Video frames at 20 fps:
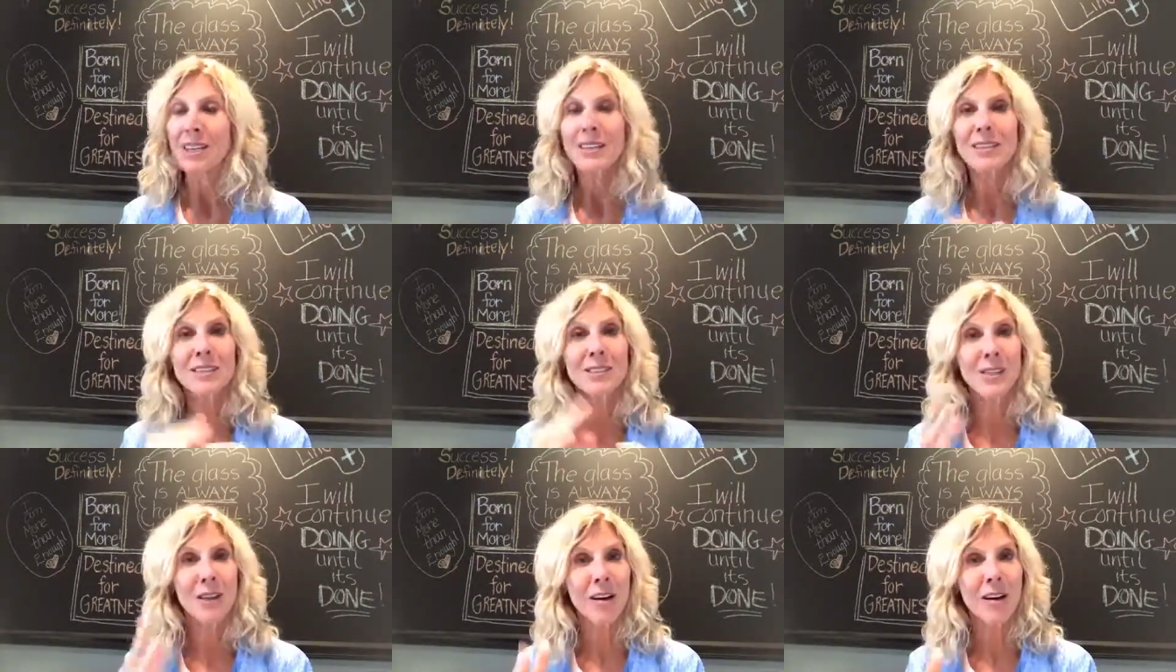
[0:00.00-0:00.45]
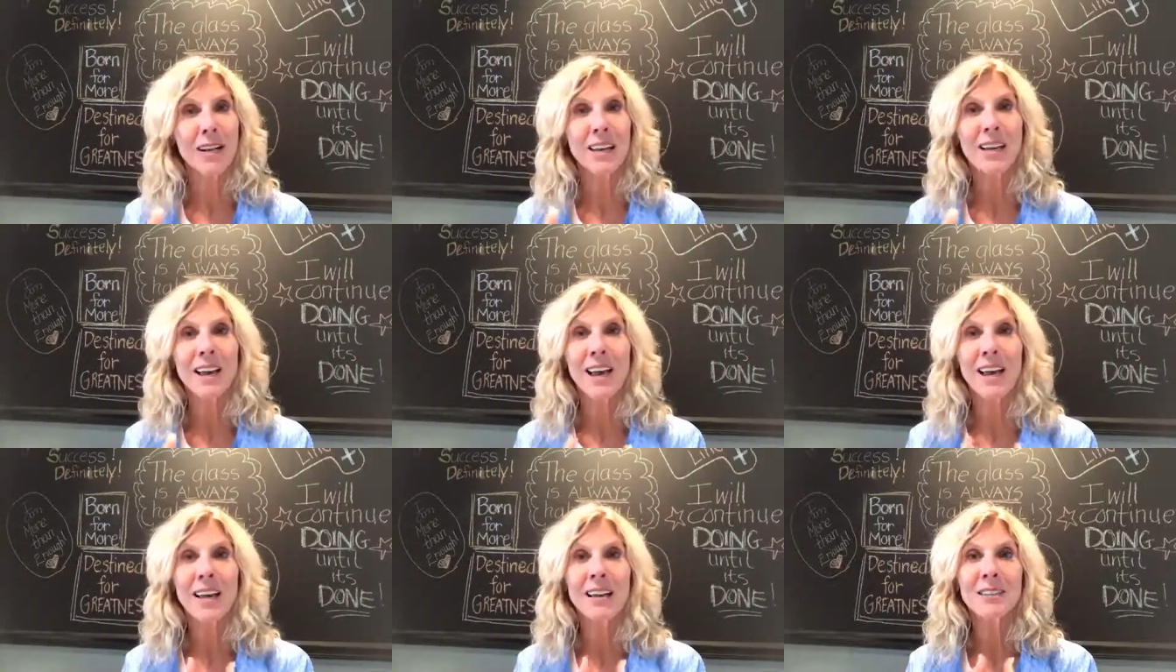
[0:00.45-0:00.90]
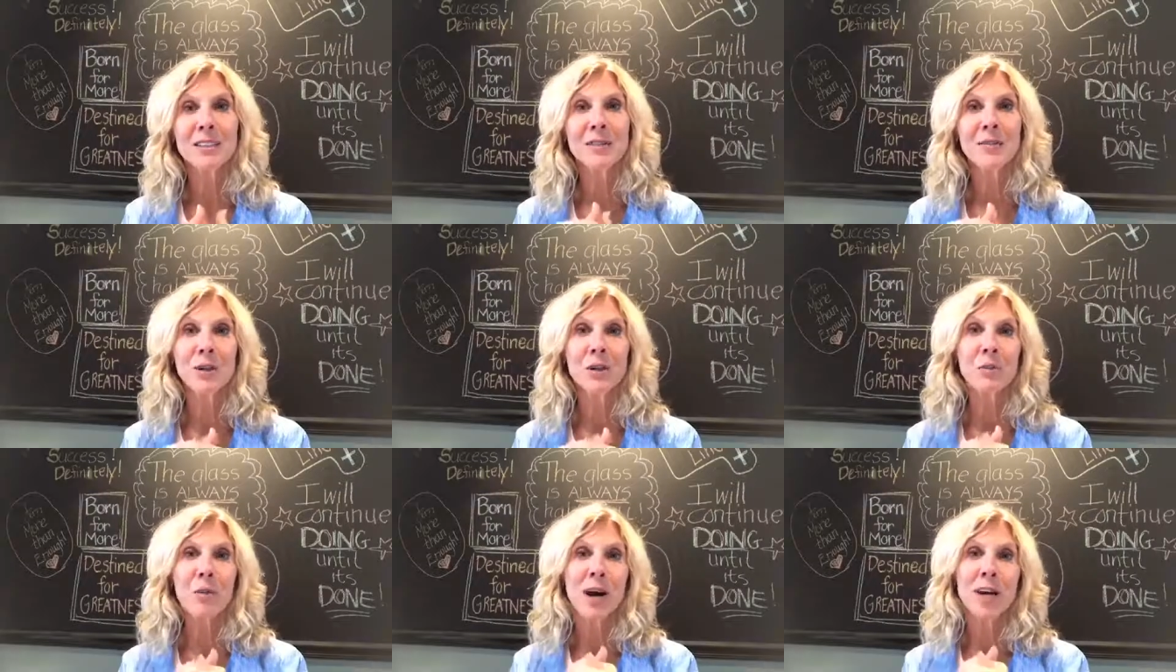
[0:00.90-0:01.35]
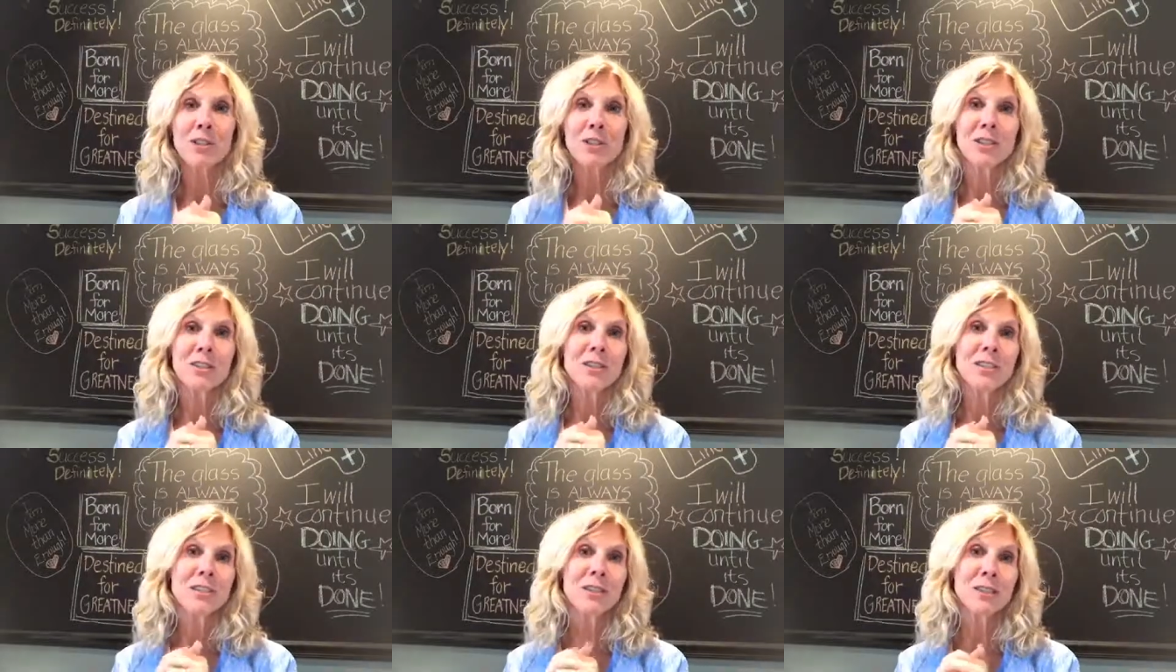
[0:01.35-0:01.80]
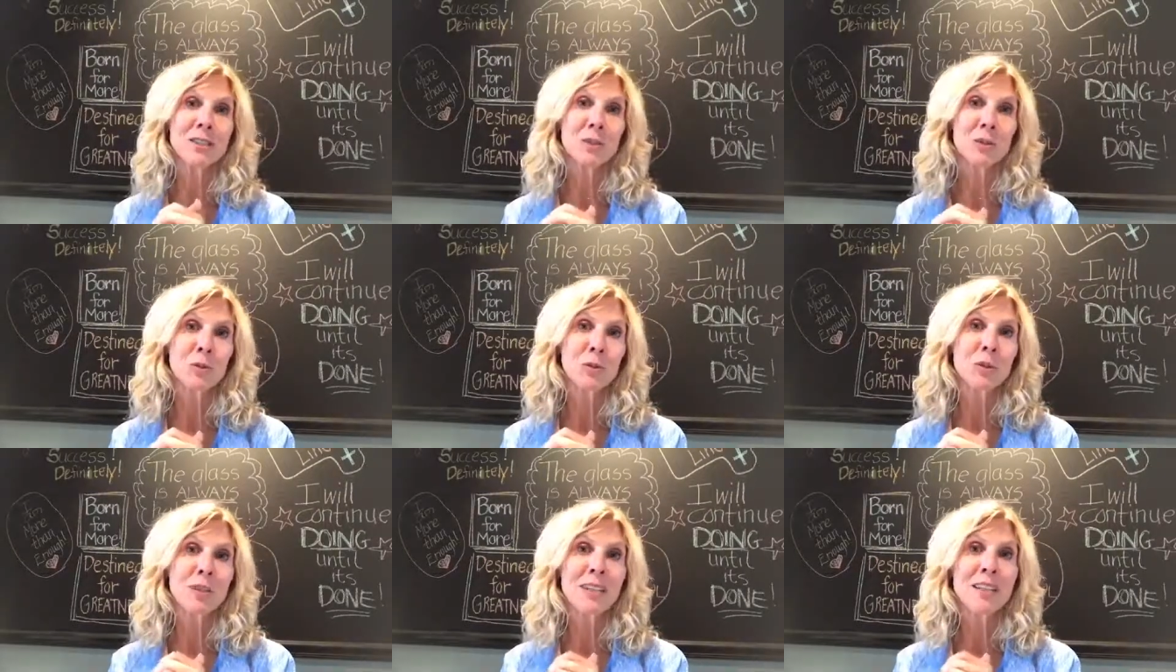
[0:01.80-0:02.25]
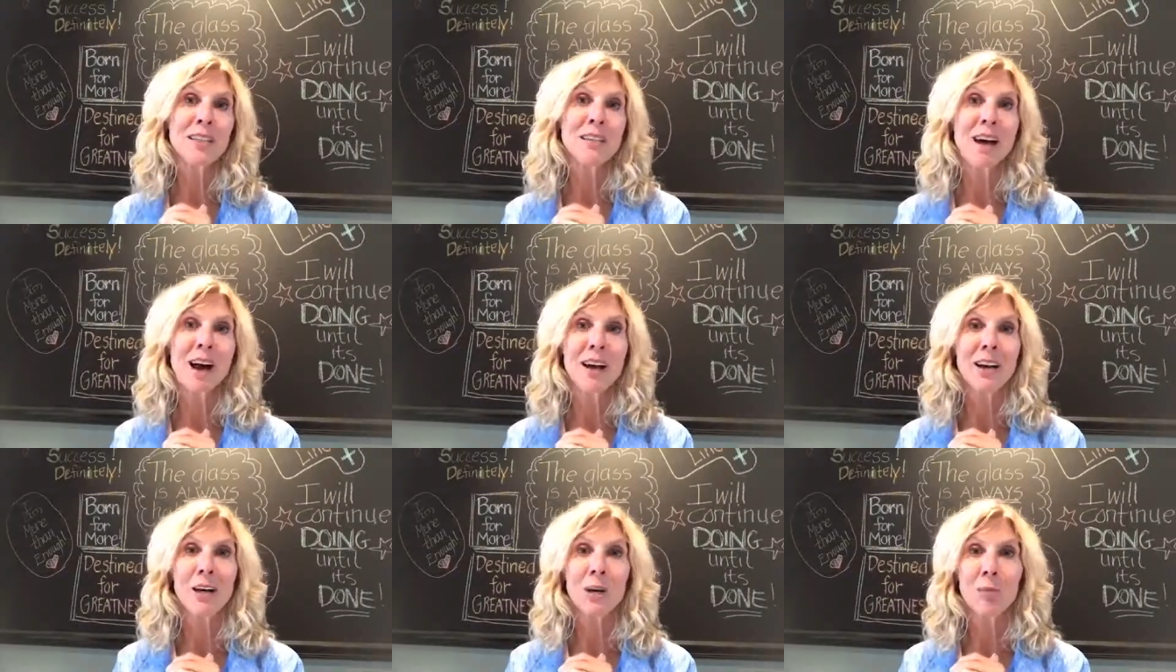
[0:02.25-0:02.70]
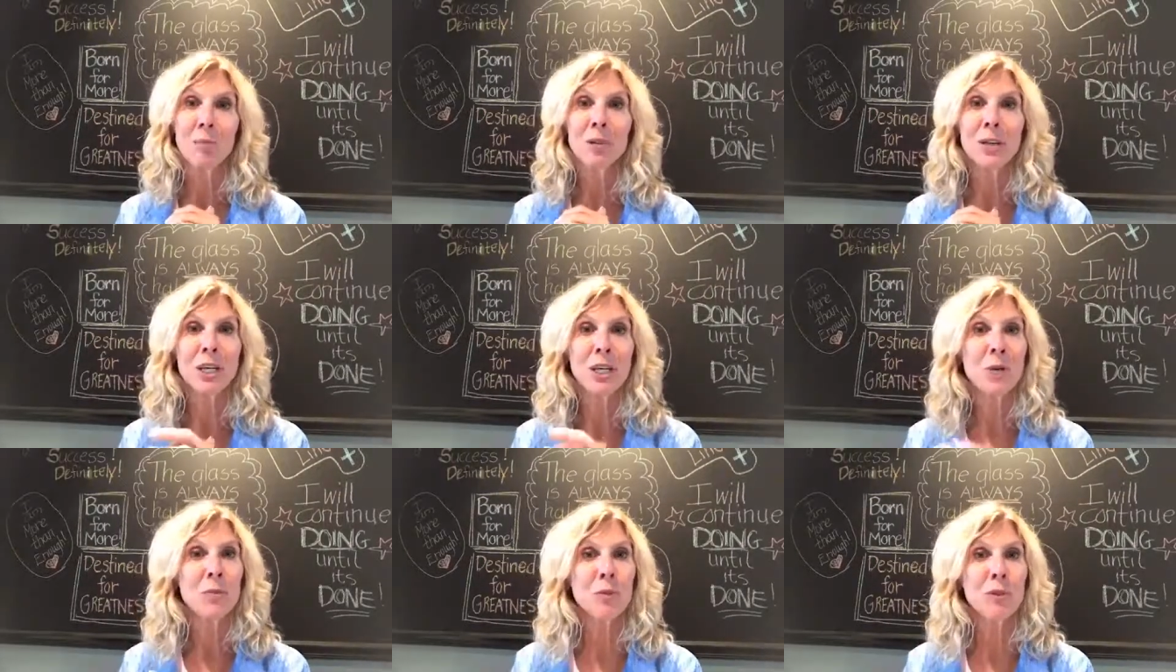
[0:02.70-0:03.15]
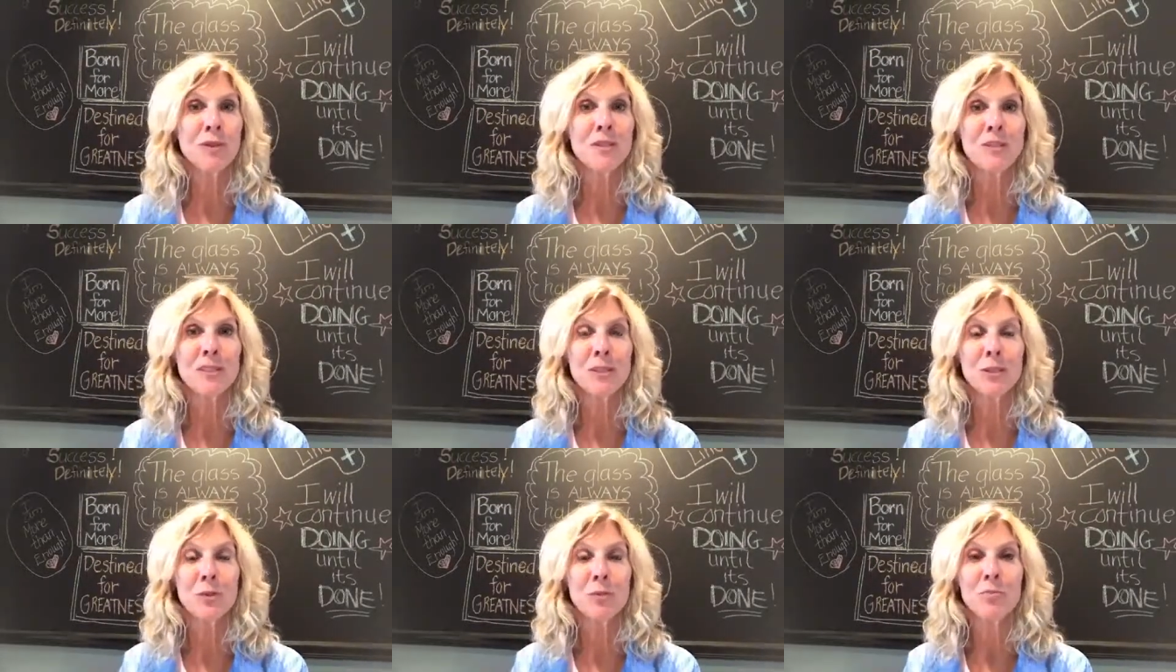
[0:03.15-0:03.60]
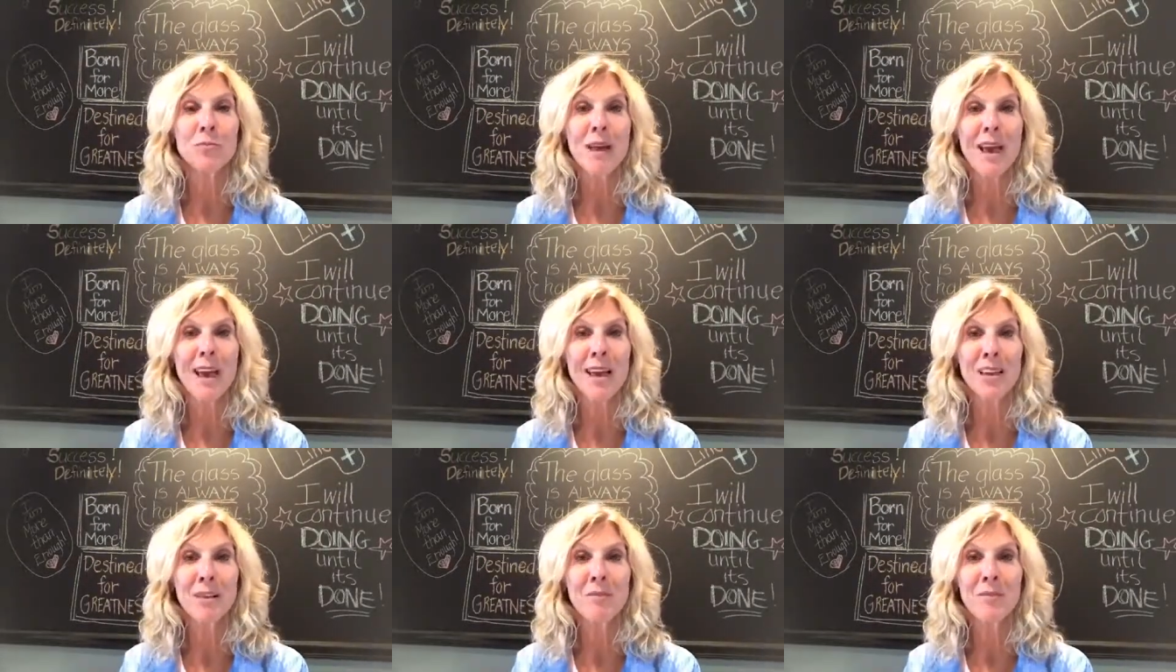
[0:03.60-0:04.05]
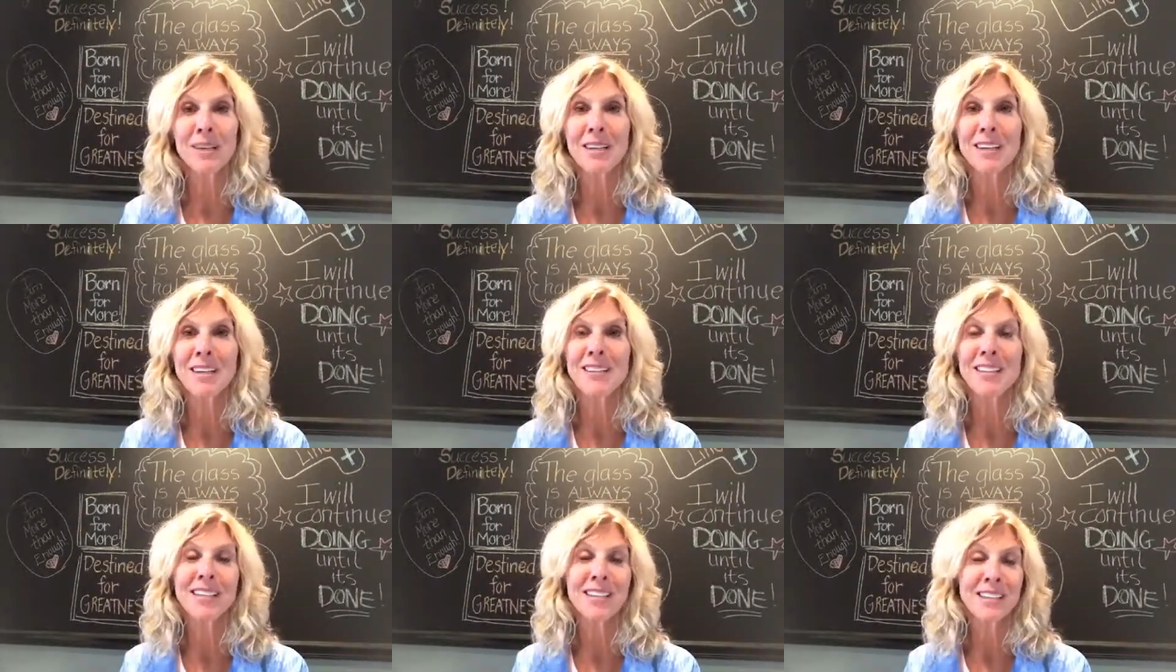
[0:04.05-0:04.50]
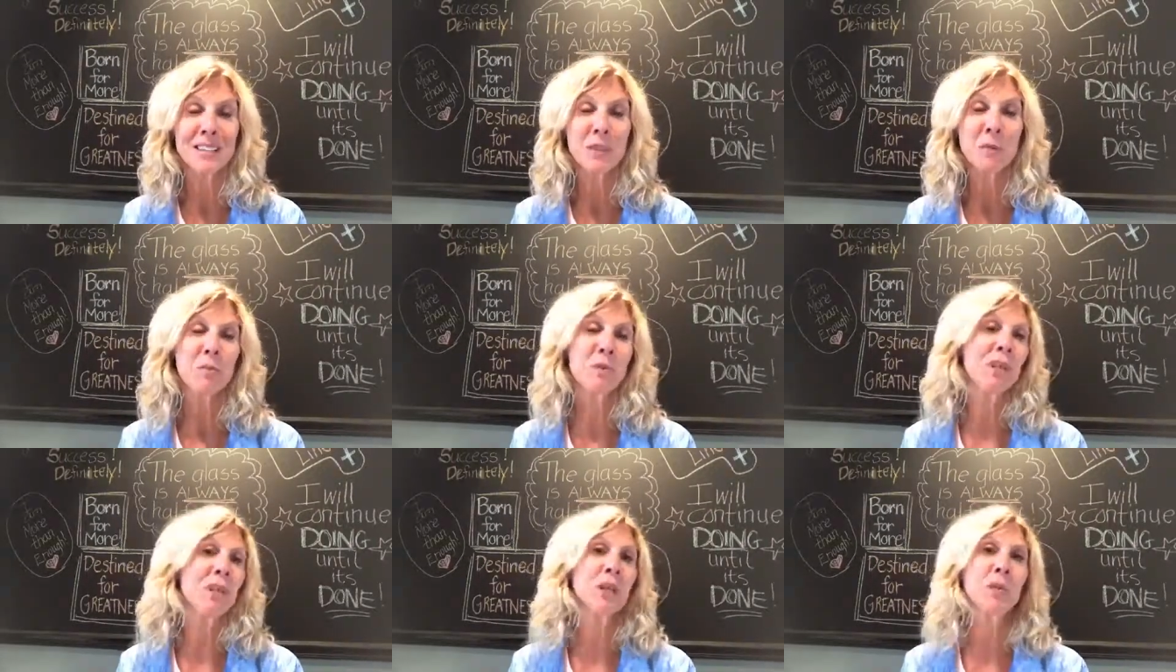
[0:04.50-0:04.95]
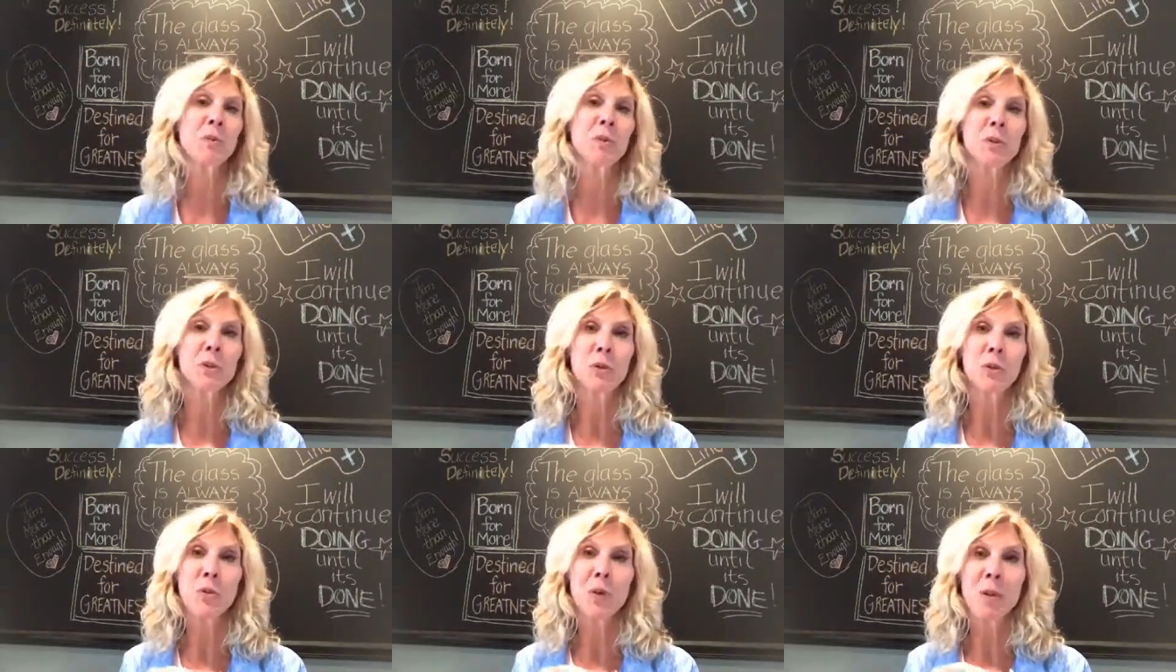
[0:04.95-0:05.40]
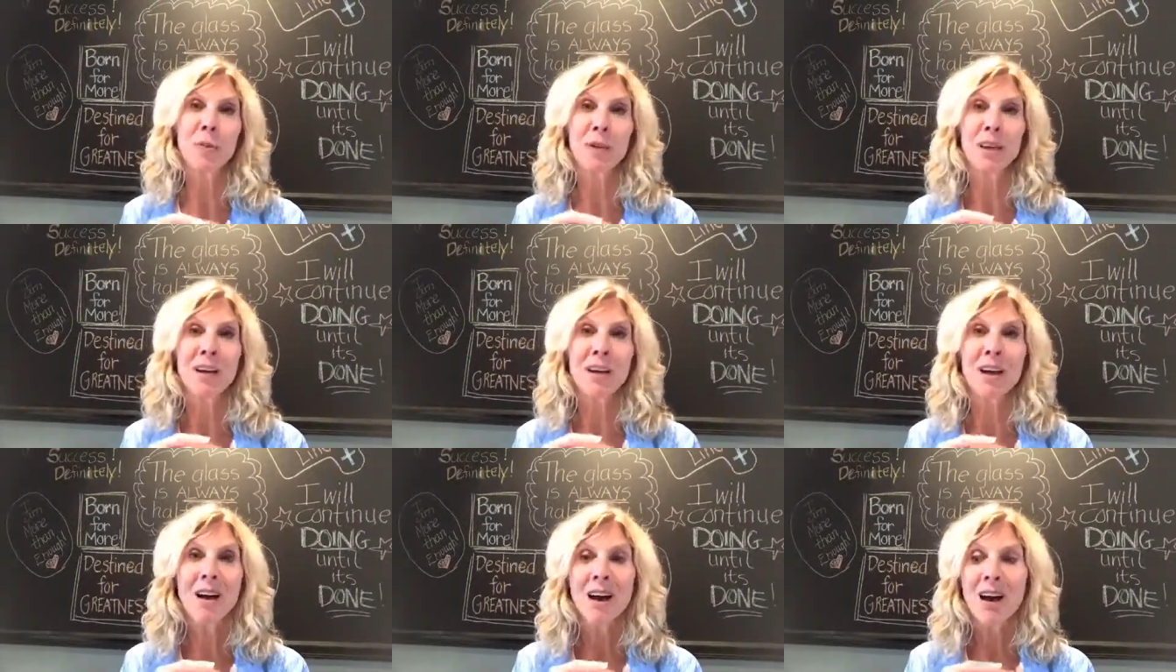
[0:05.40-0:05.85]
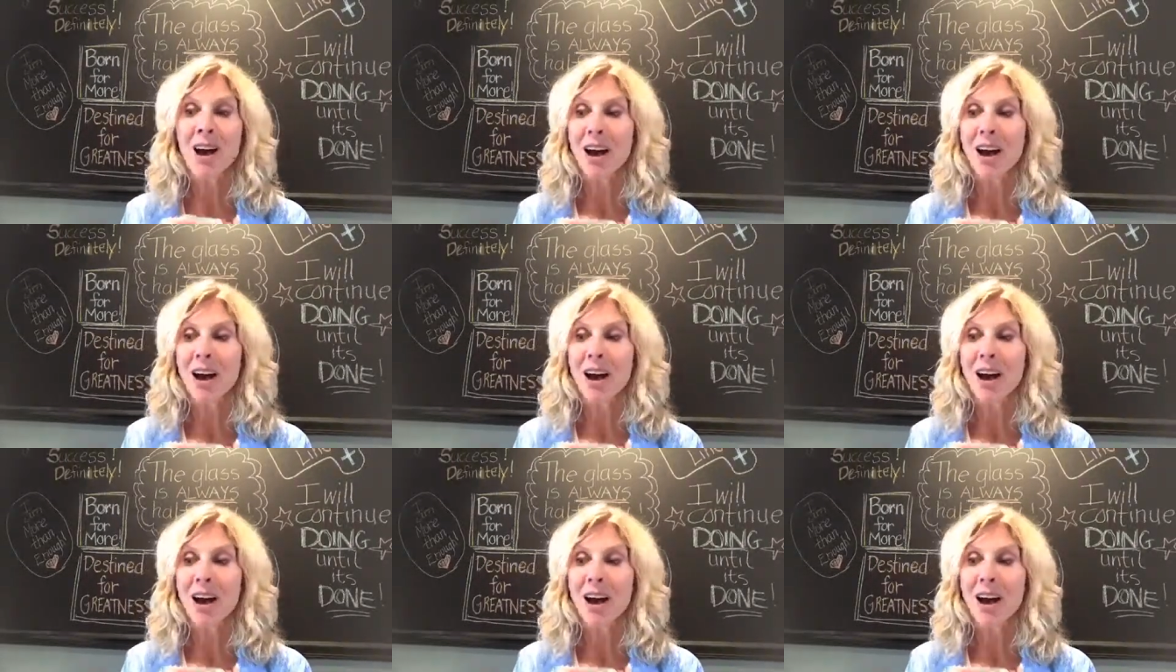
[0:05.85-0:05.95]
Sorry guys, if you're watching this is really not applicable to men, but it is applicable to women.